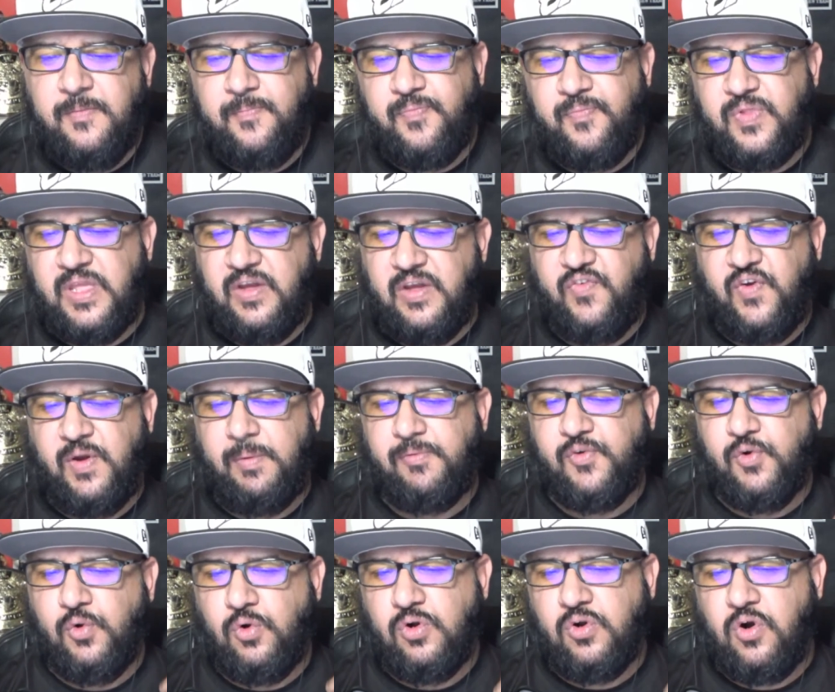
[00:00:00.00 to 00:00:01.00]
If
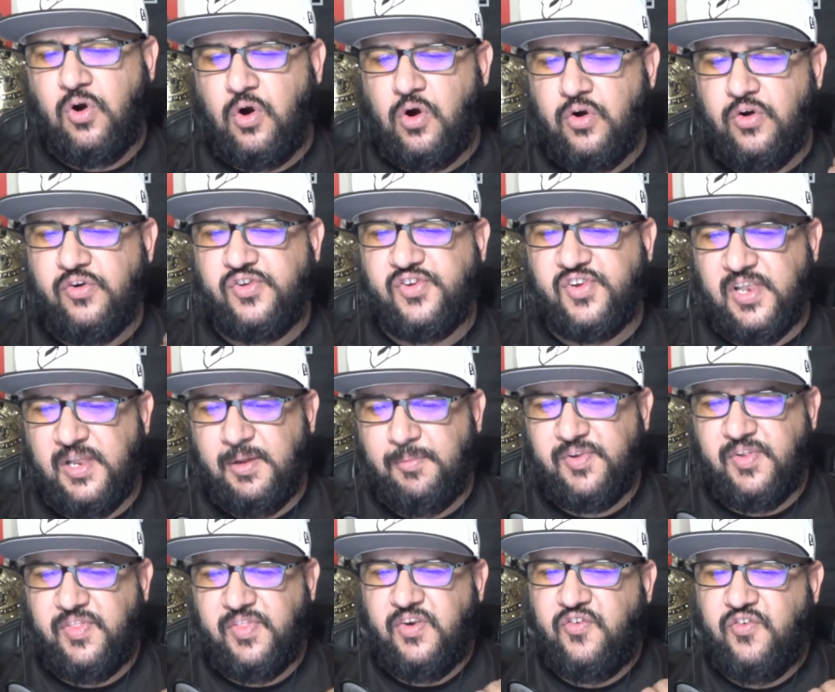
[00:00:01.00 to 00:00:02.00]
Abdul Carter
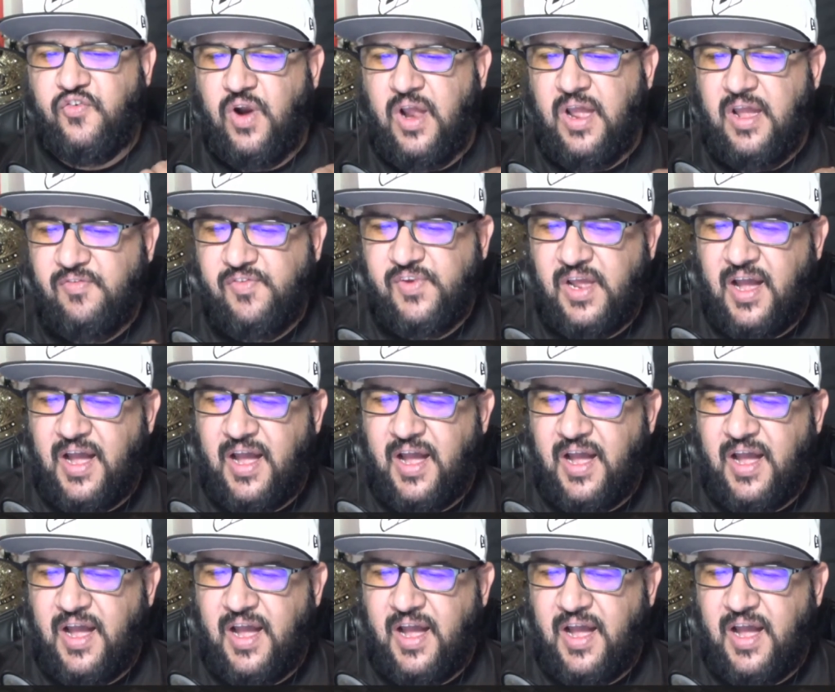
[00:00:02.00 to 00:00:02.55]
slips in the draft,